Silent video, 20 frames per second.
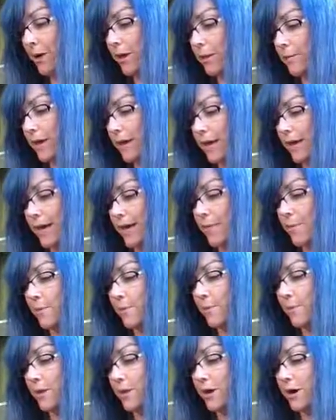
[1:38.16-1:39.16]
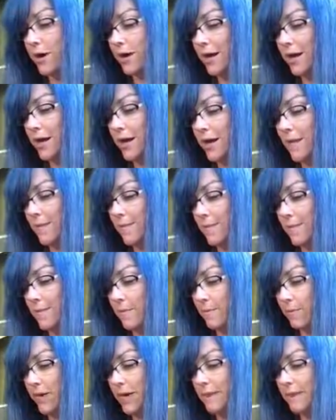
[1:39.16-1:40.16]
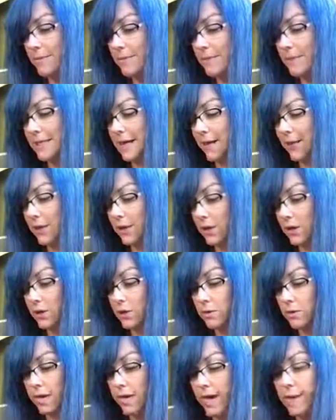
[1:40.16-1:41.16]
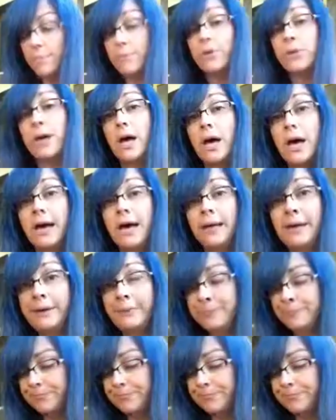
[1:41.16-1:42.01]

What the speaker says: probably make a couple more and then maybe ply them together. You can ply